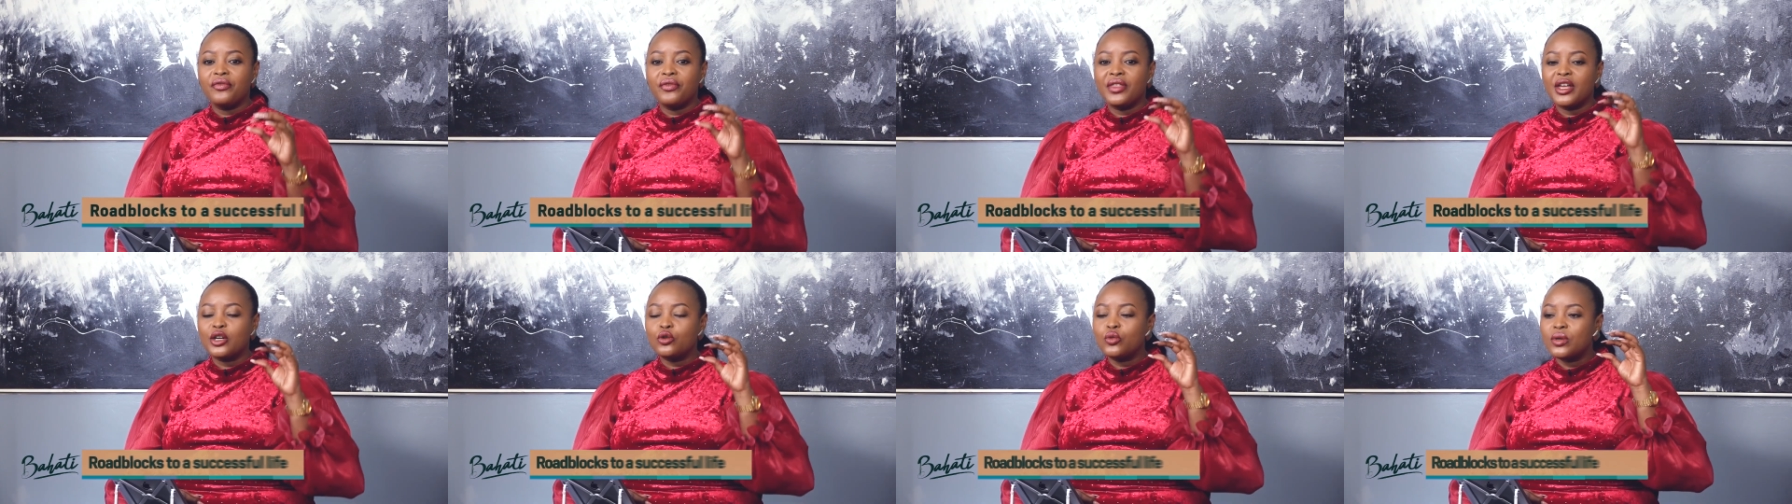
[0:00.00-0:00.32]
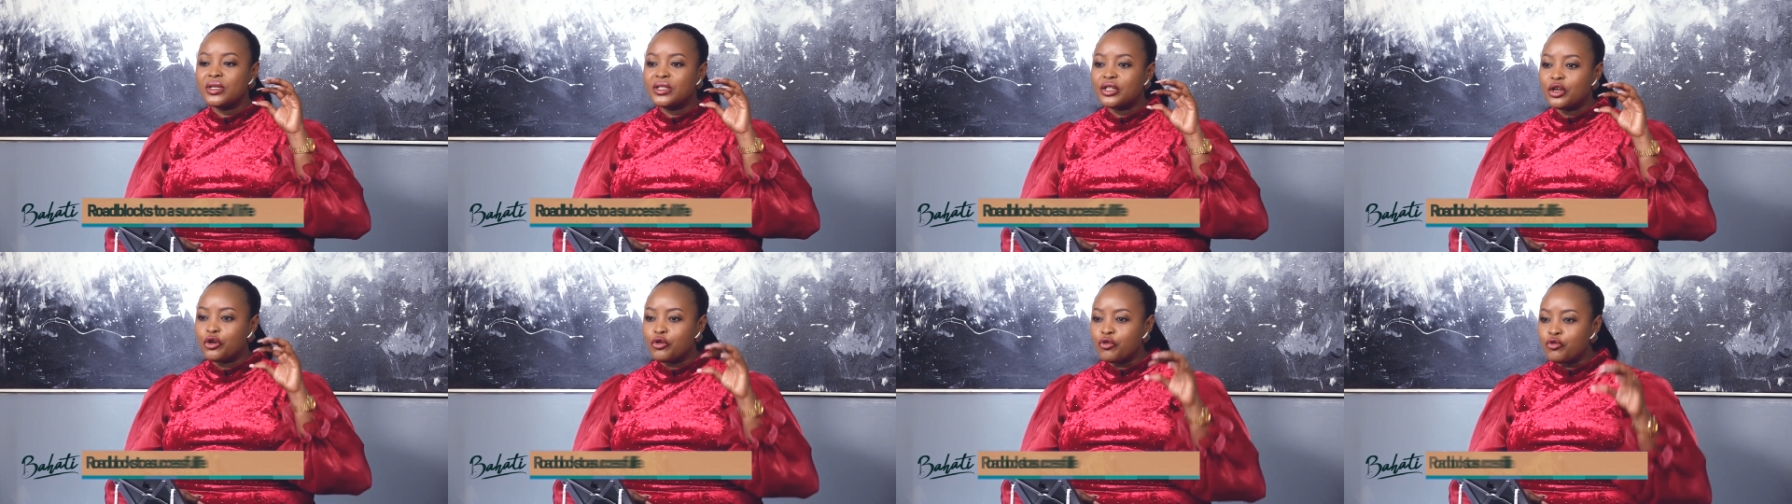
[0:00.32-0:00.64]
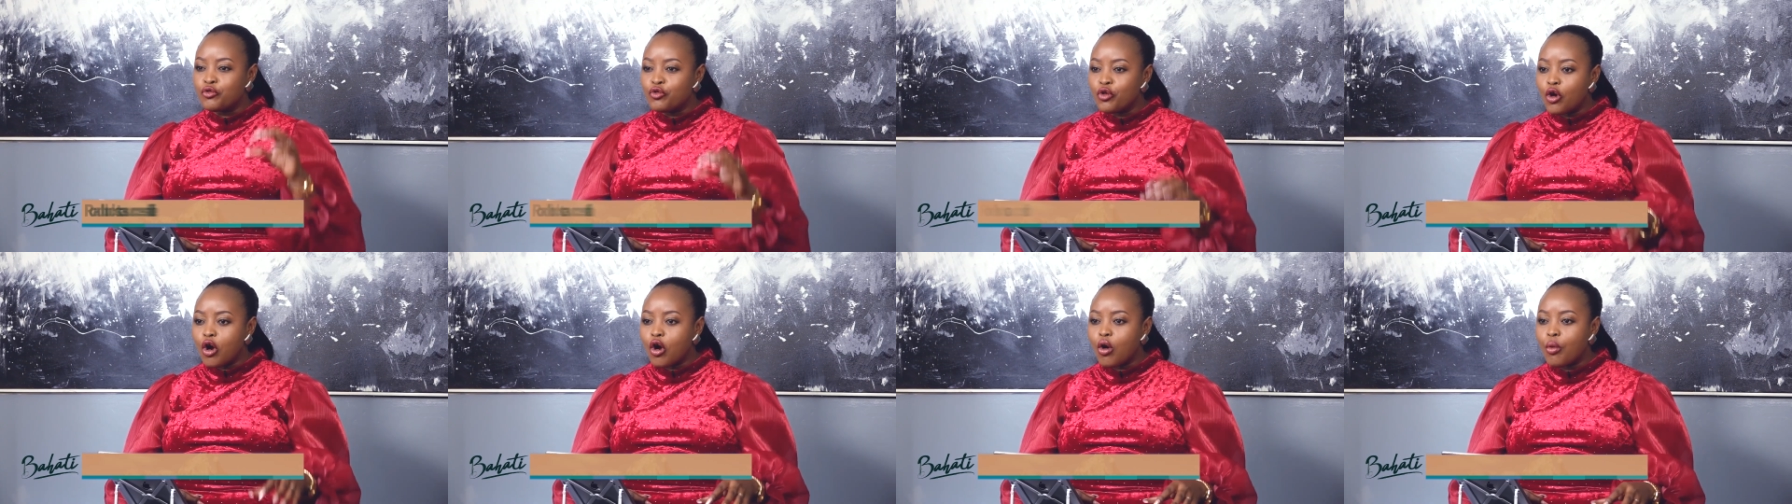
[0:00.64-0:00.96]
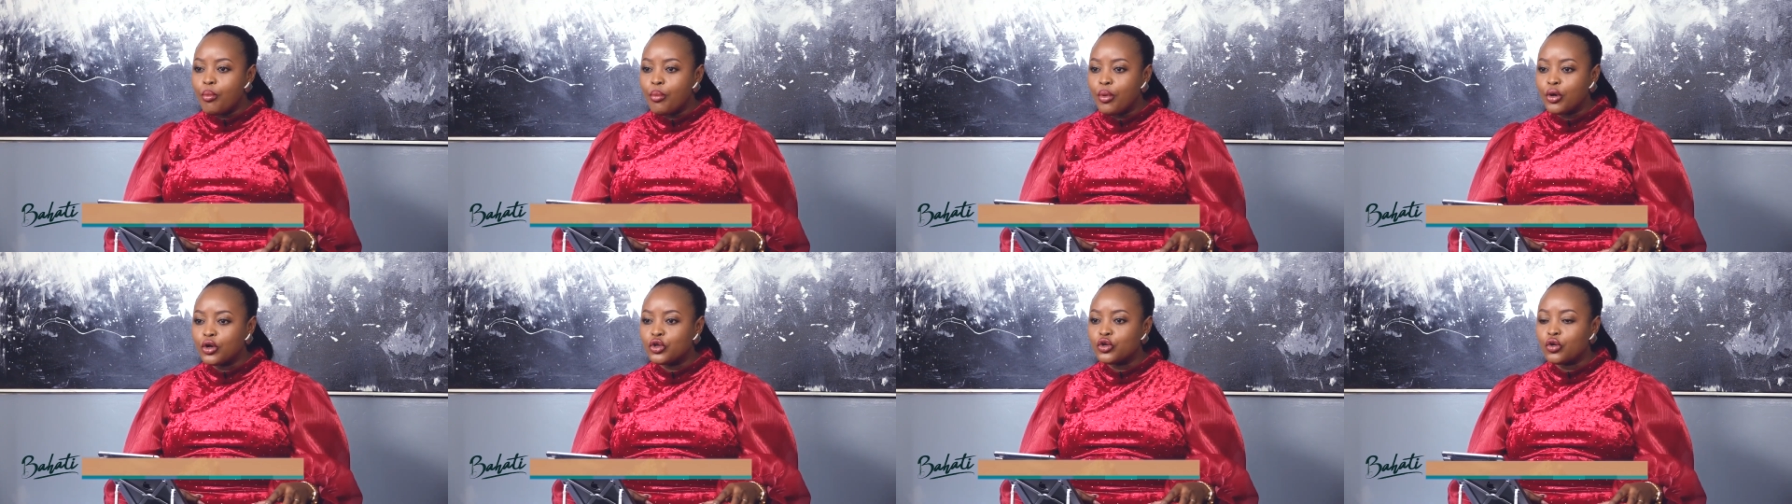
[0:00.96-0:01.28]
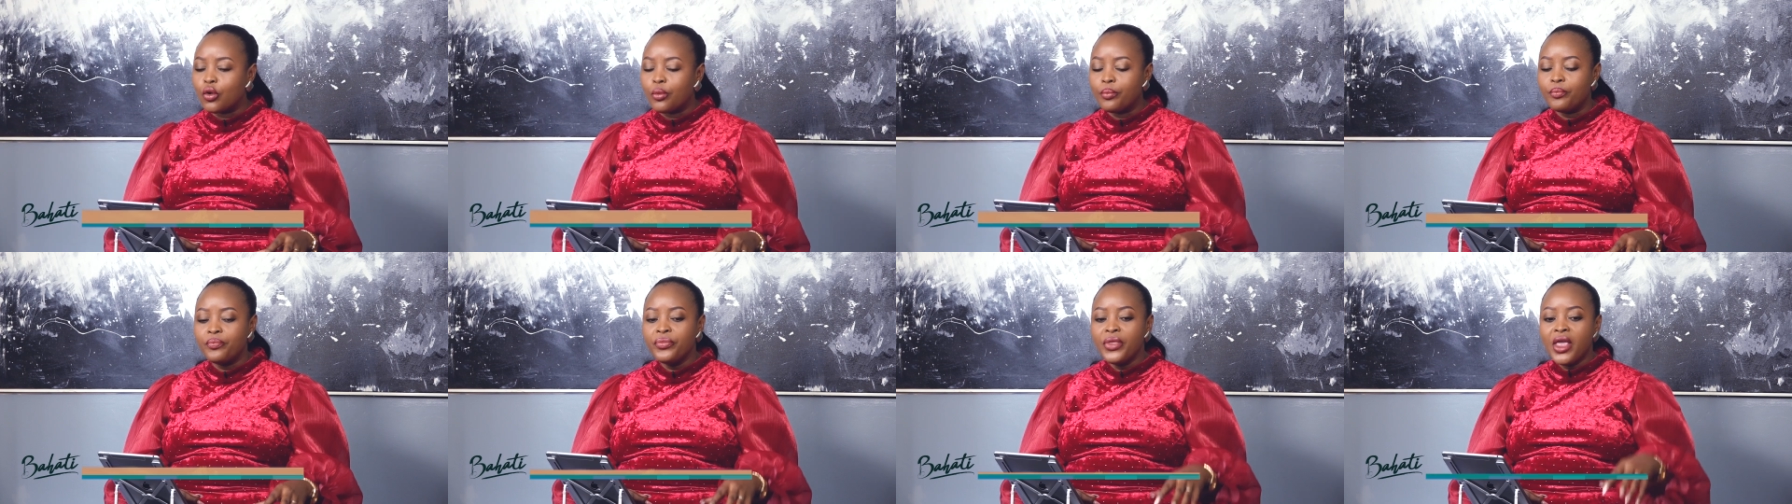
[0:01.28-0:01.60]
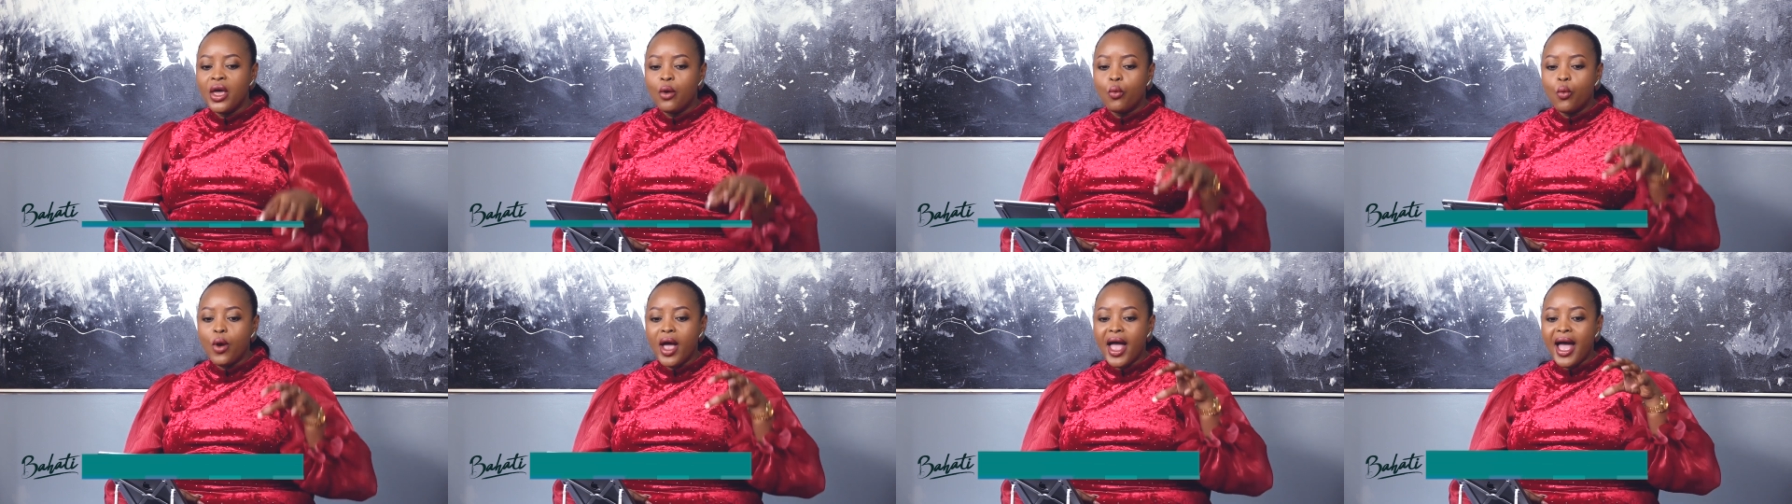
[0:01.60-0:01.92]
That was a rock bottom
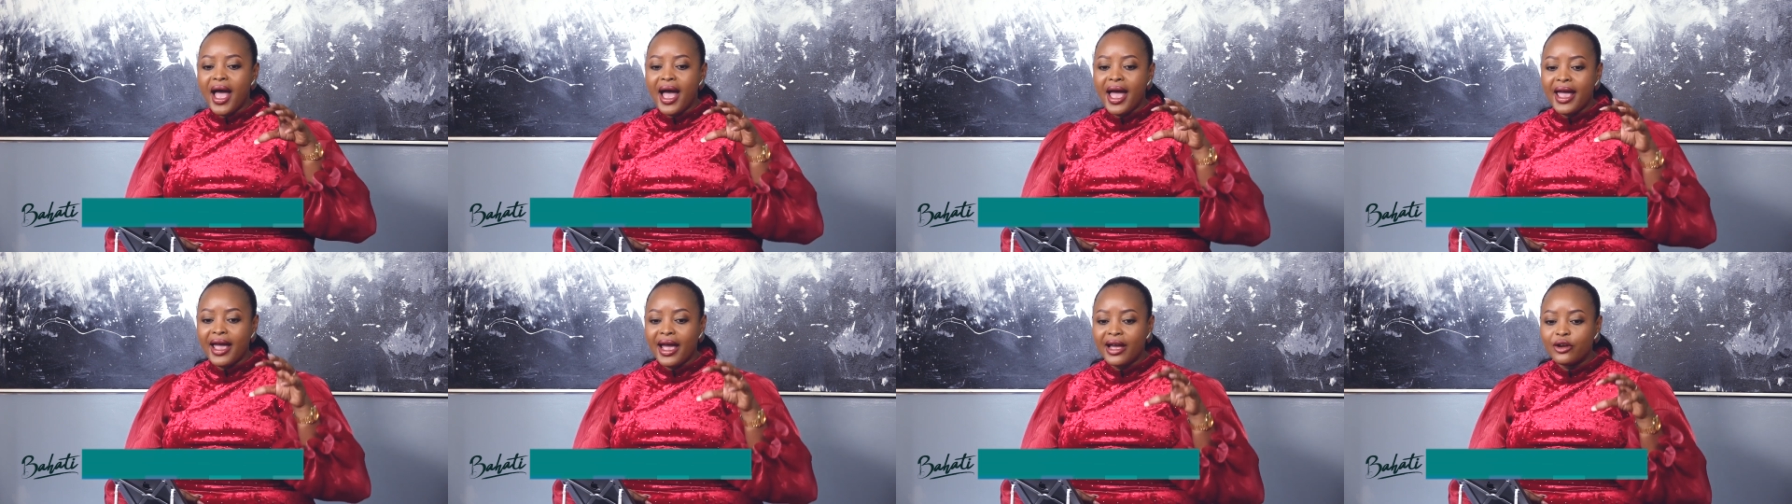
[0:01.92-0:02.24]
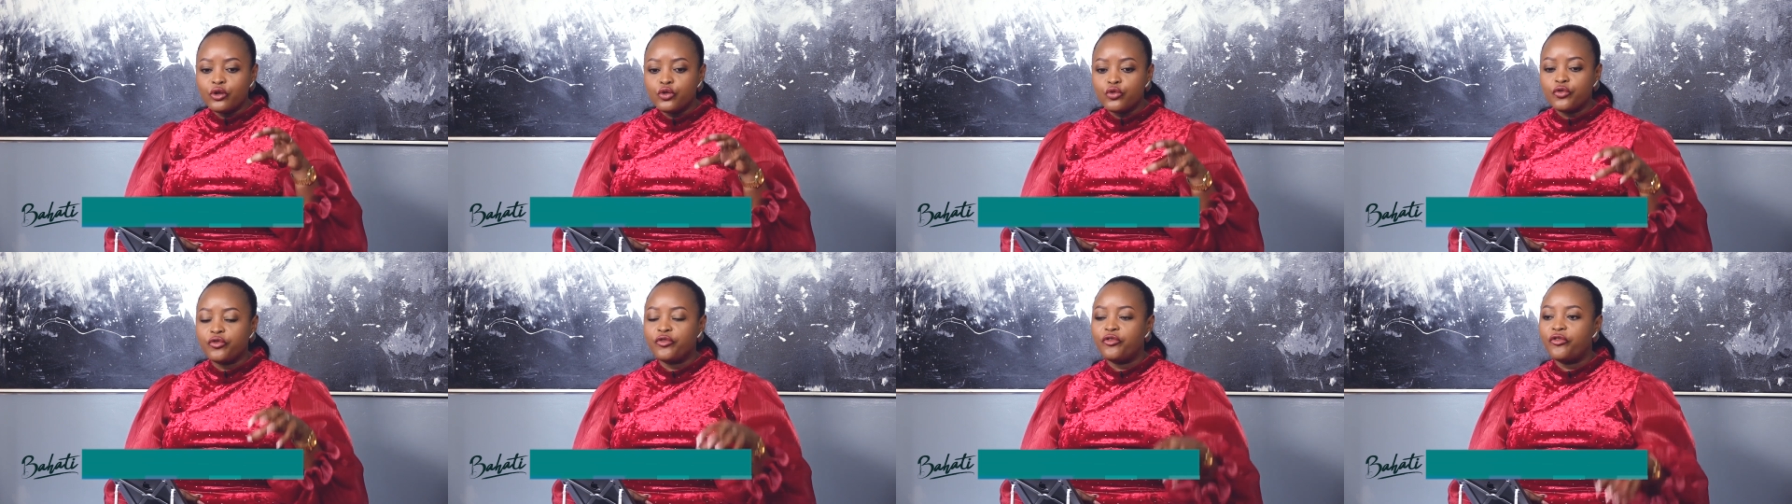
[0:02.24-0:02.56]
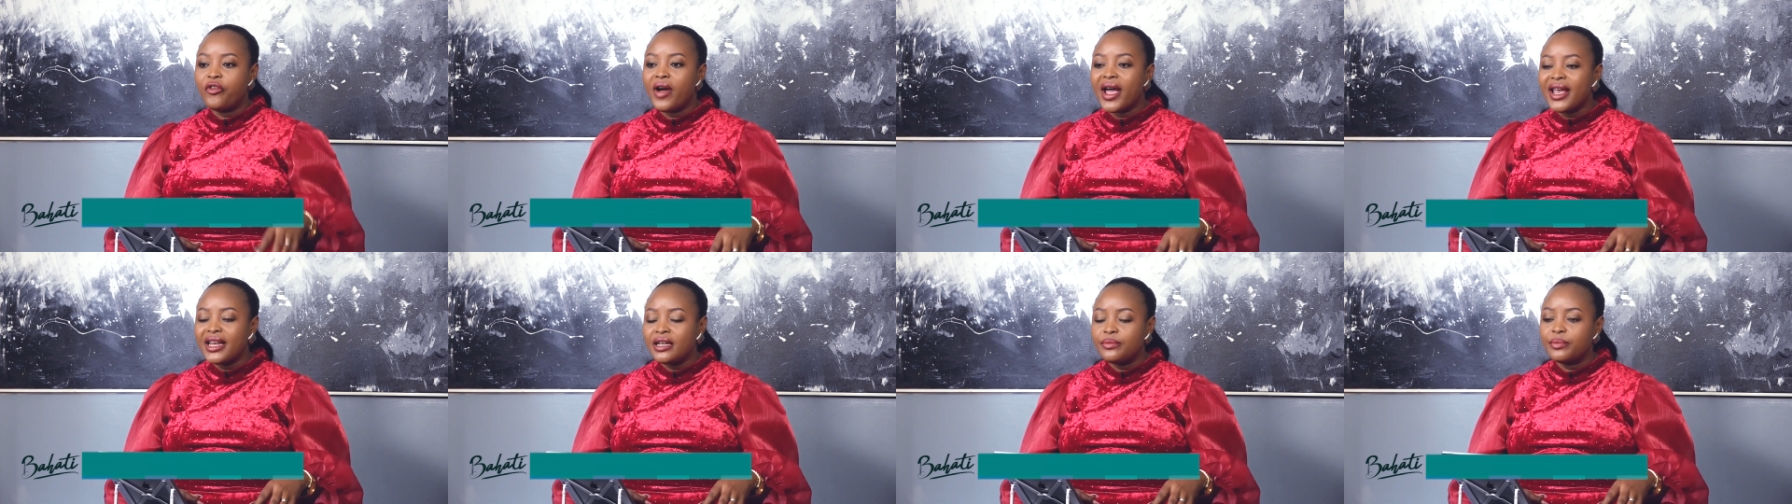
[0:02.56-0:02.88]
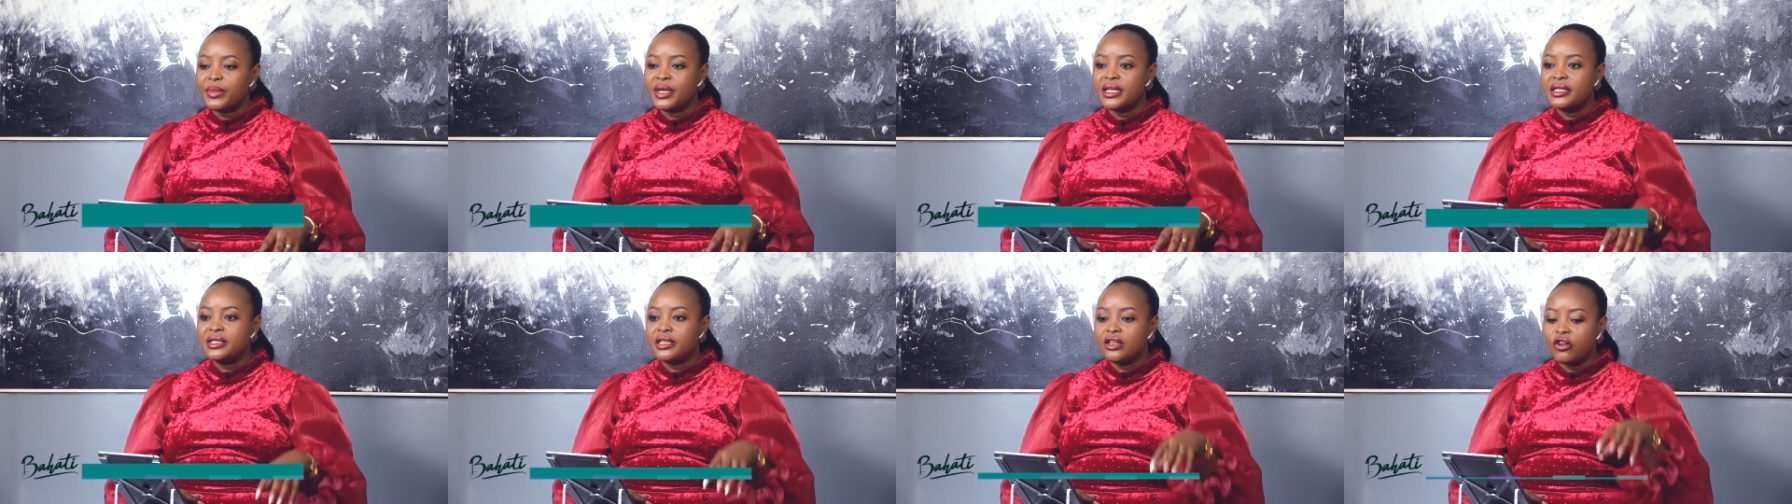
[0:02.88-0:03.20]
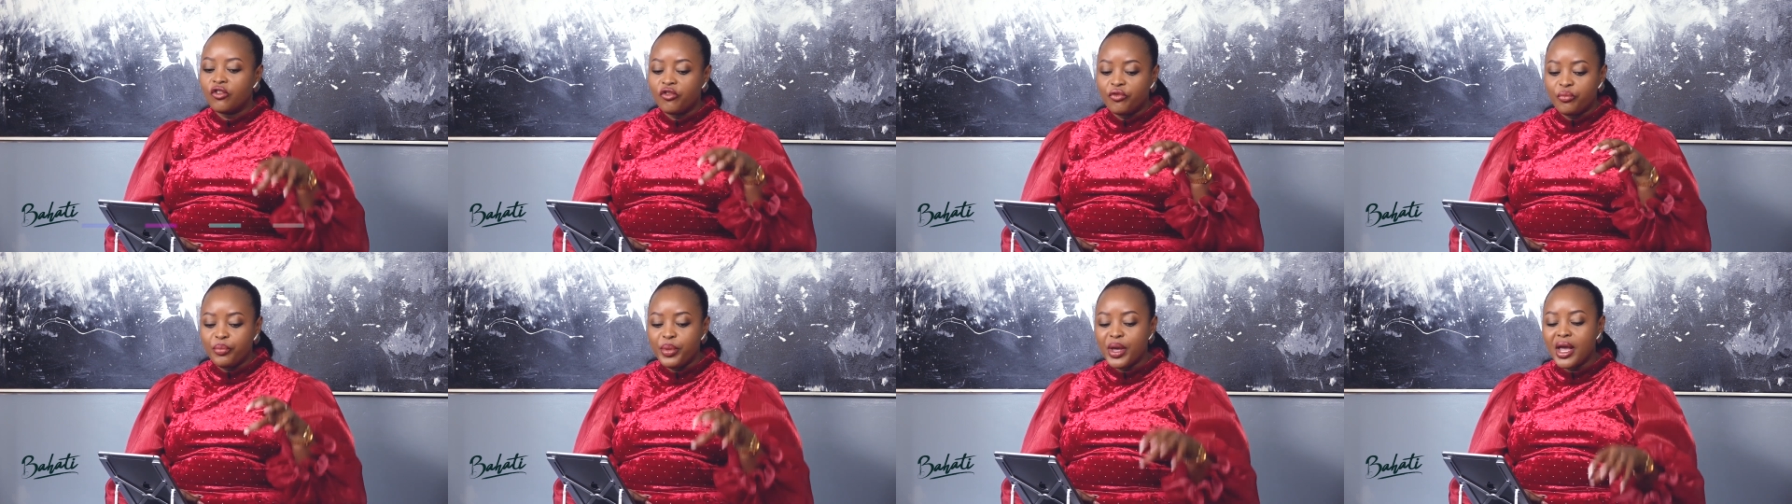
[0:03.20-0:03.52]
where I had to find myself,